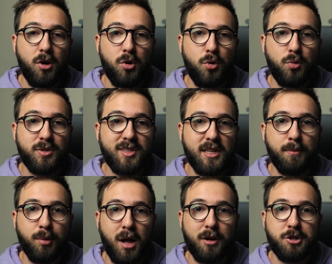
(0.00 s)
who see
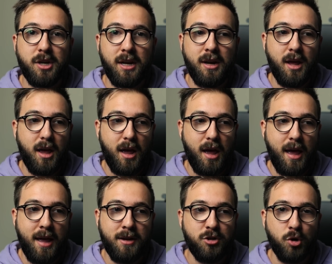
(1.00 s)
blockchain
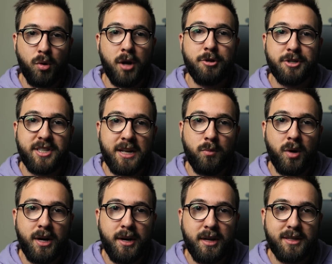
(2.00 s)
and don't understand
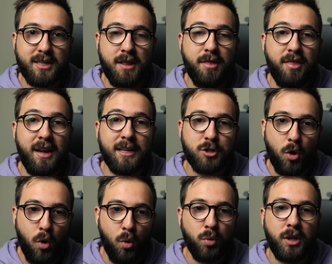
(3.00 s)
what it is and think it's
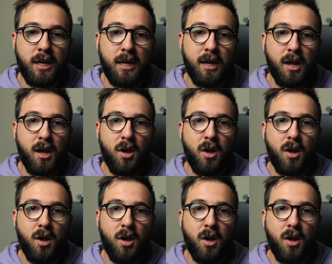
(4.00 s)
only